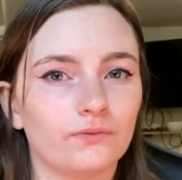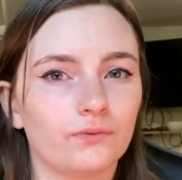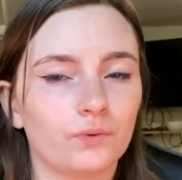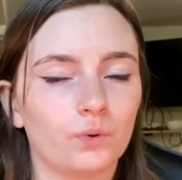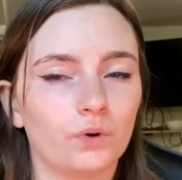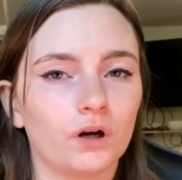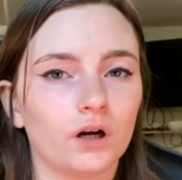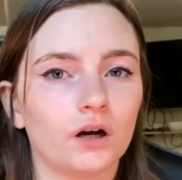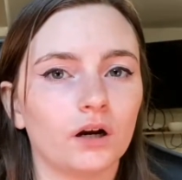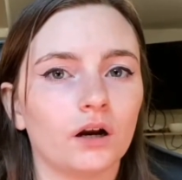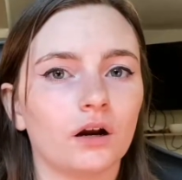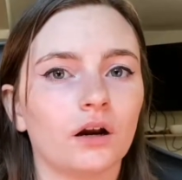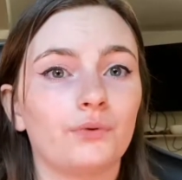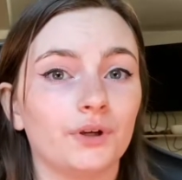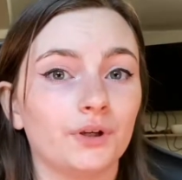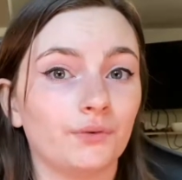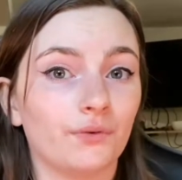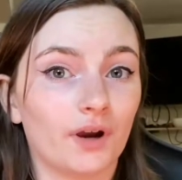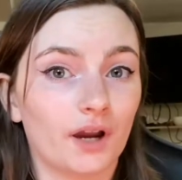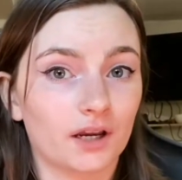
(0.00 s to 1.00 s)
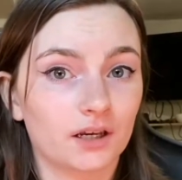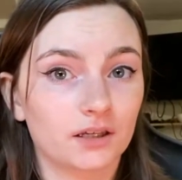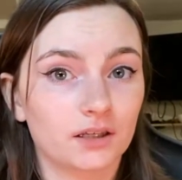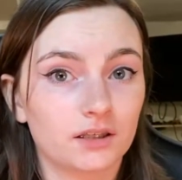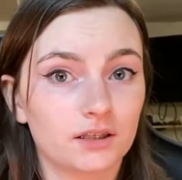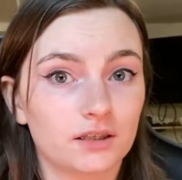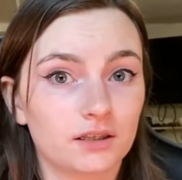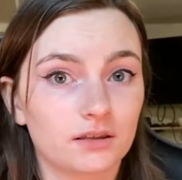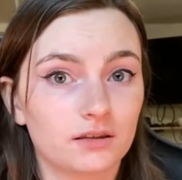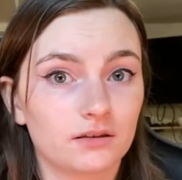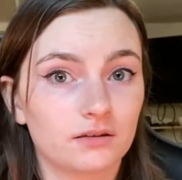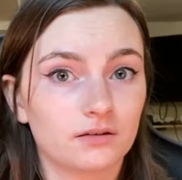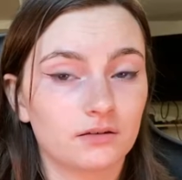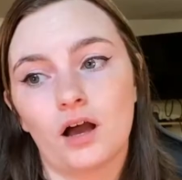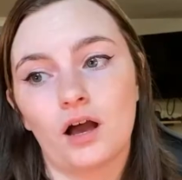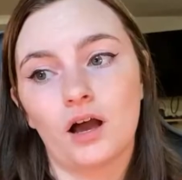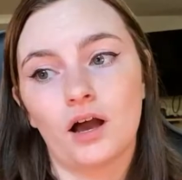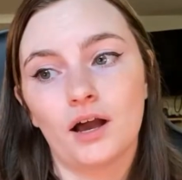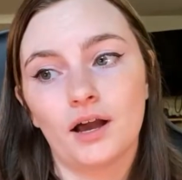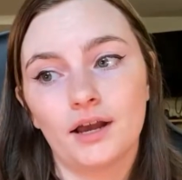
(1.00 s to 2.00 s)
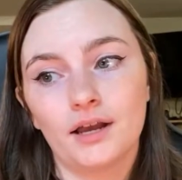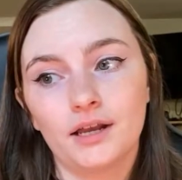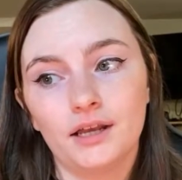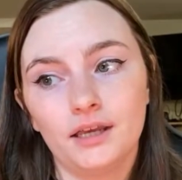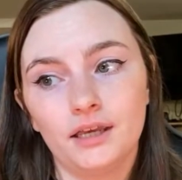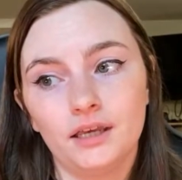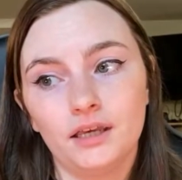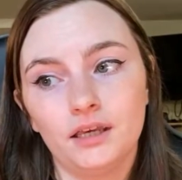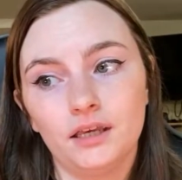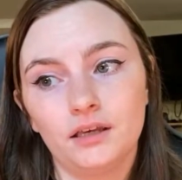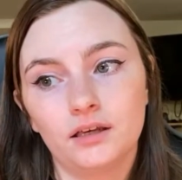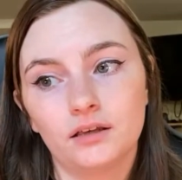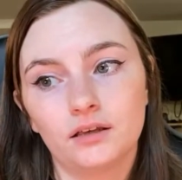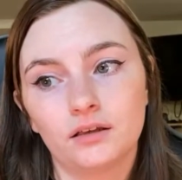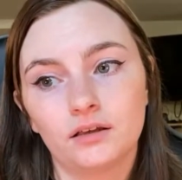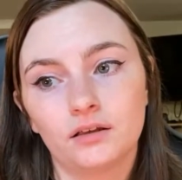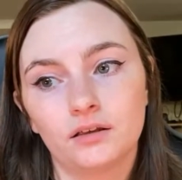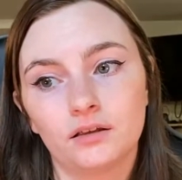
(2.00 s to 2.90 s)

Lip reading: for prereqs. I